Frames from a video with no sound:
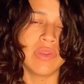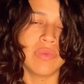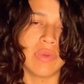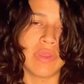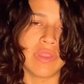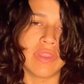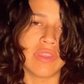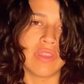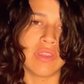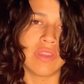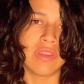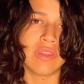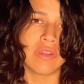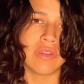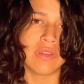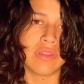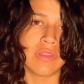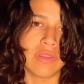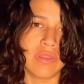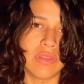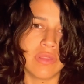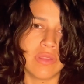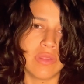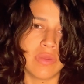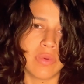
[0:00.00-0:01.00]
within
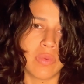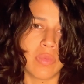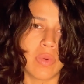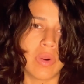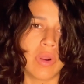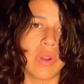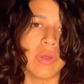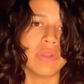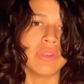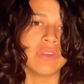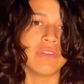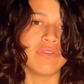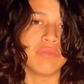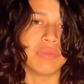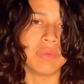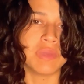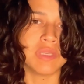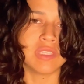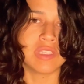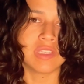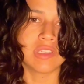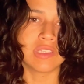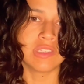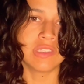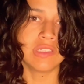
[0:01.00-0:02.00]
the world of
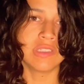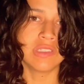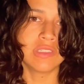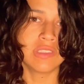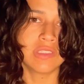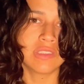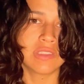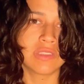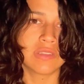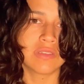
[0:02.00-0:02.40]
business,